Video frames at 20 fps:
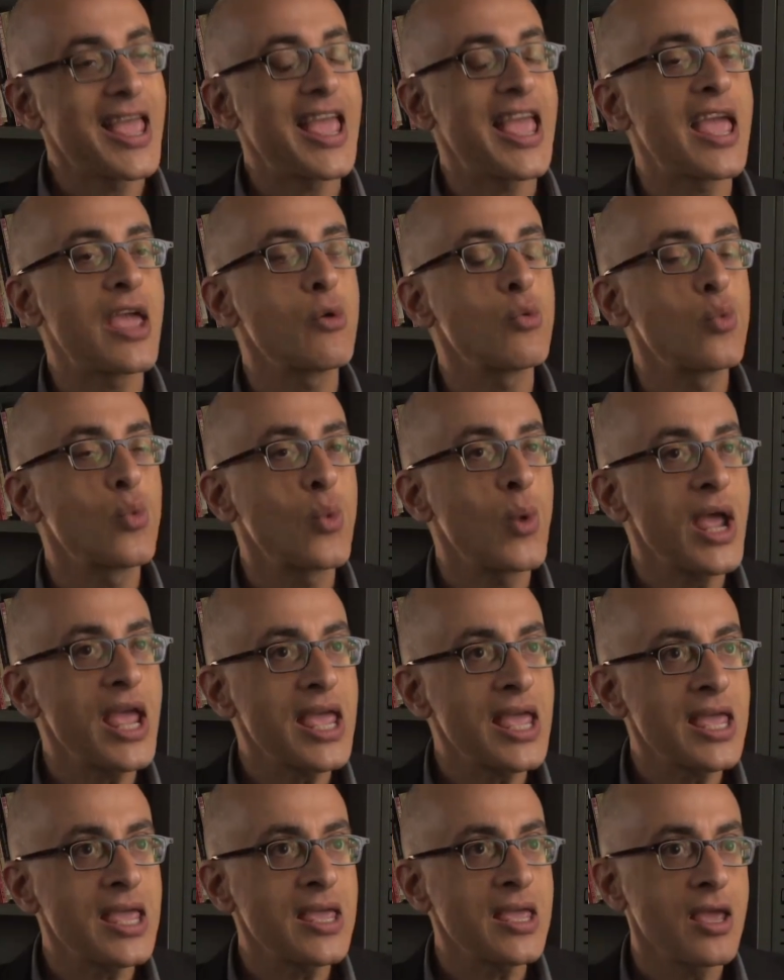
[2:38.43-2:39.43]
a
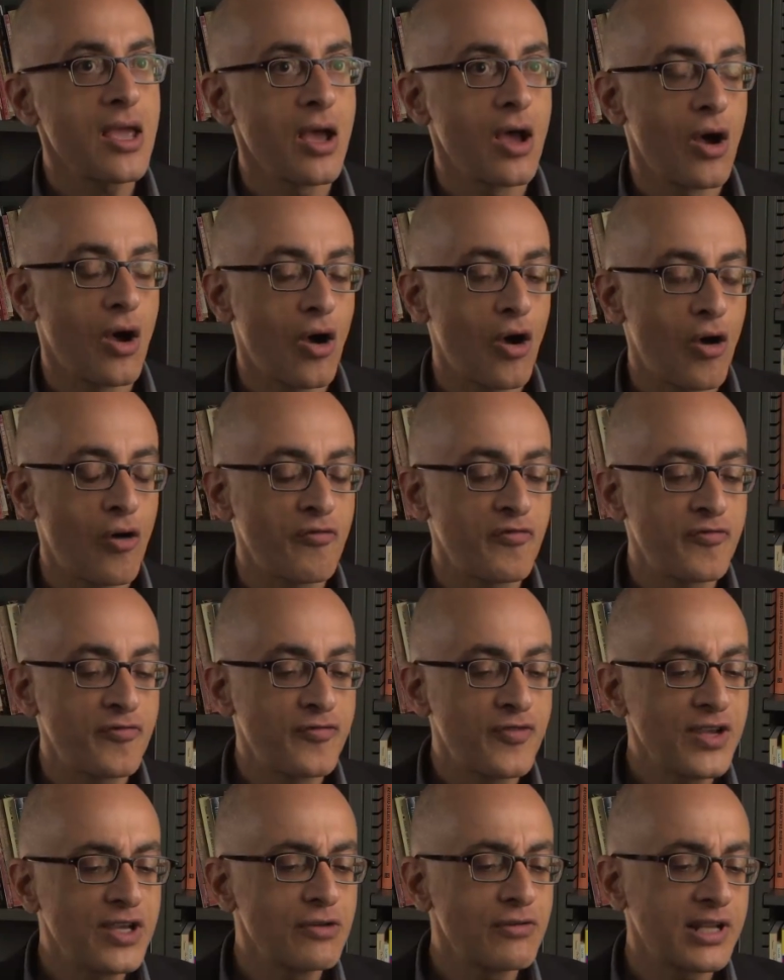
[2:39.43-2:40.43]
way of
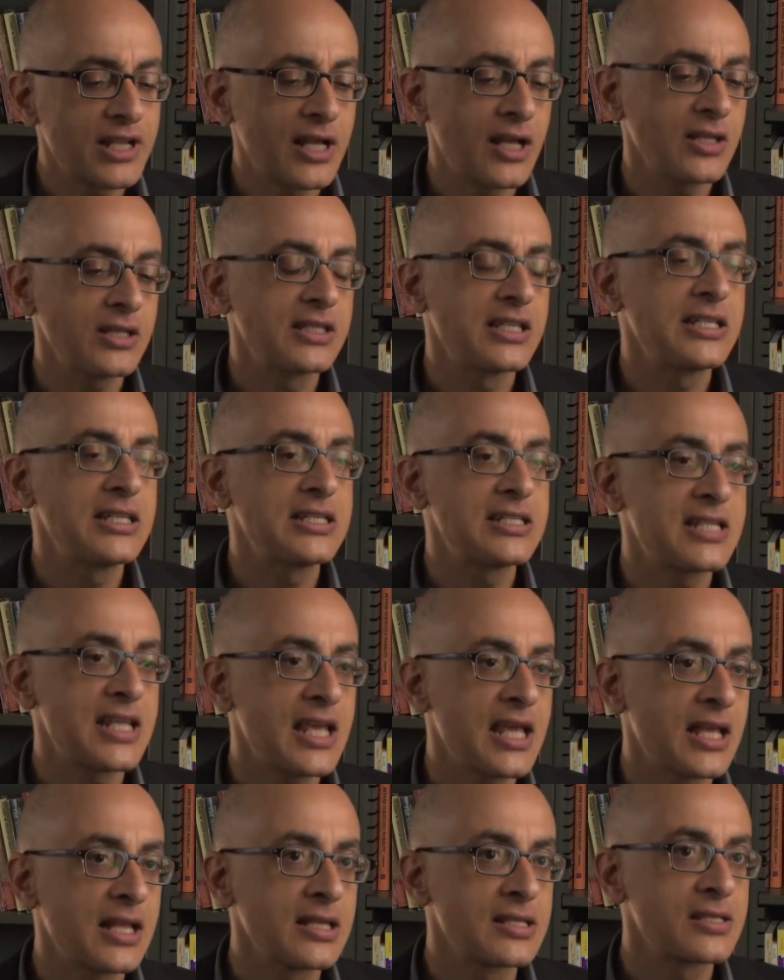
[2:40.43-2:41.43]
figuring out the
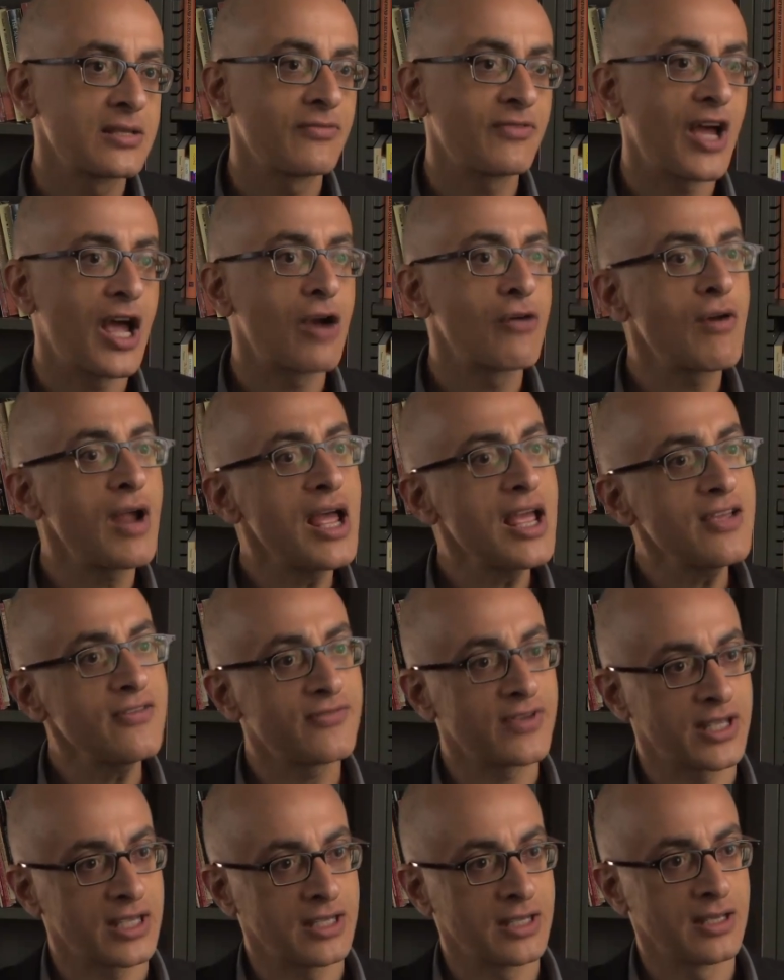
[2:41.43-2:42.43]
details of
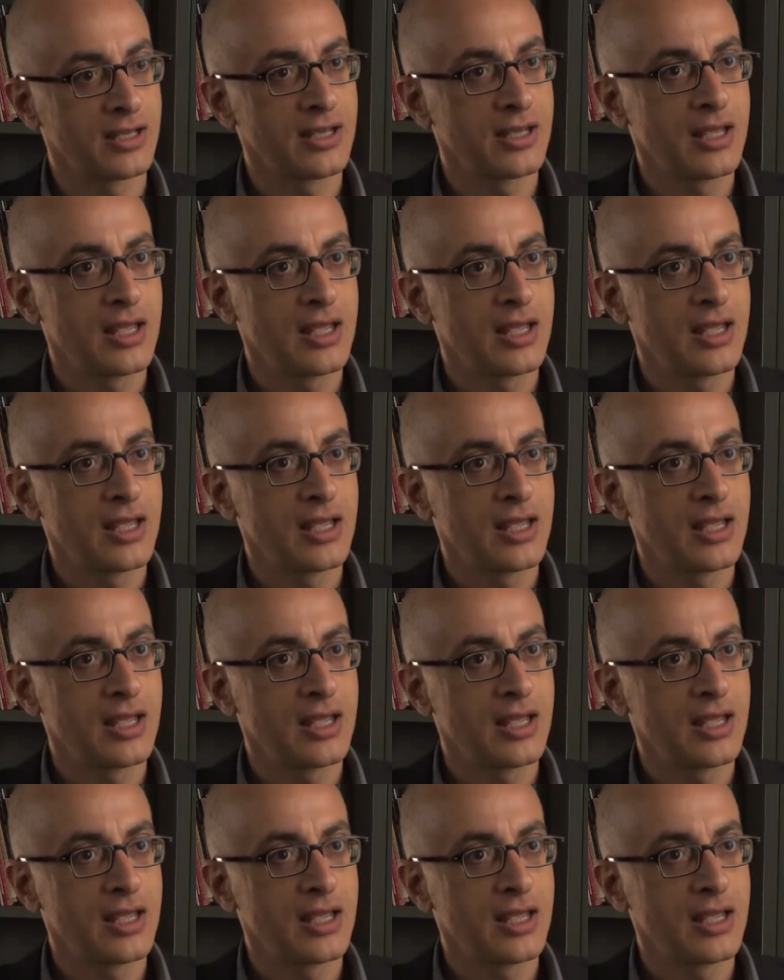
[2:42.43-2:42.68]
arriving